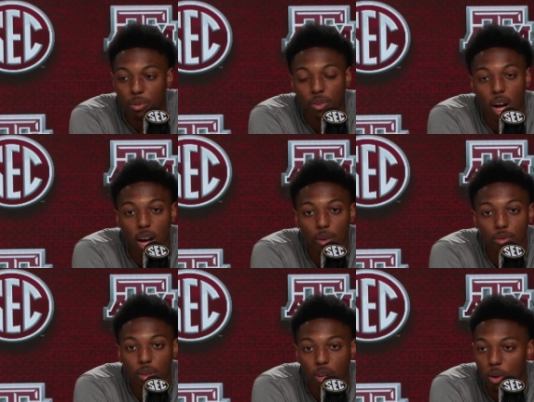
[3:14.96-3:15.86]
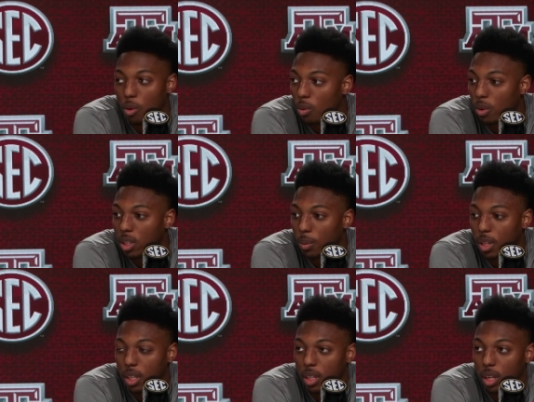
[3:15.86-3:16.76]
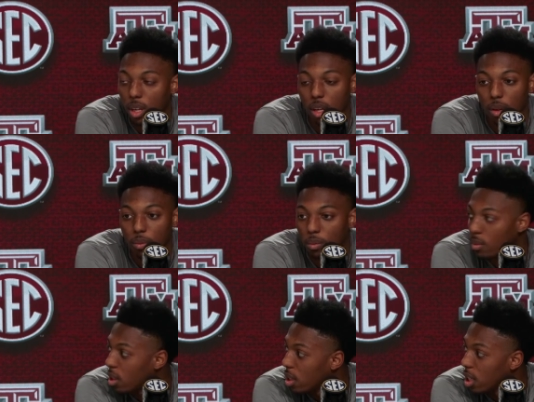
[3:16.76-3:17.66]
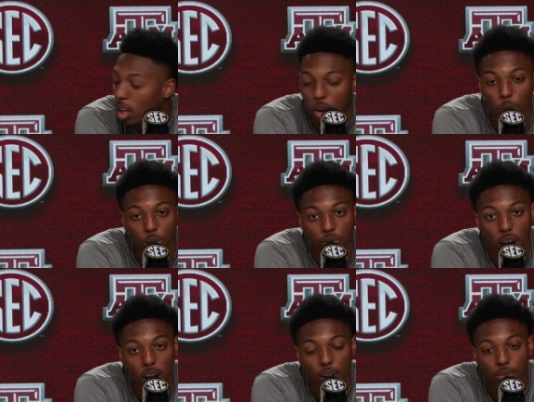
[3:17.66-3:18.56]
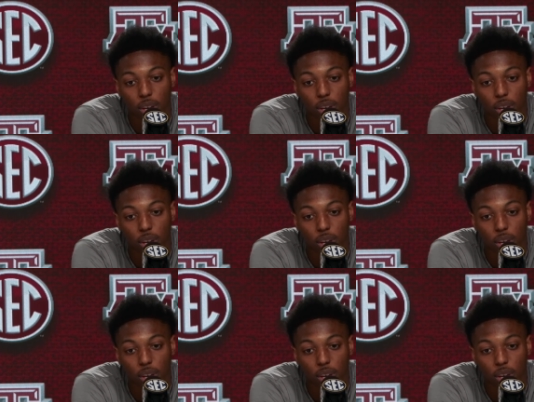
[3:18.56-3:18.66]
five, cold or something. Cold to five.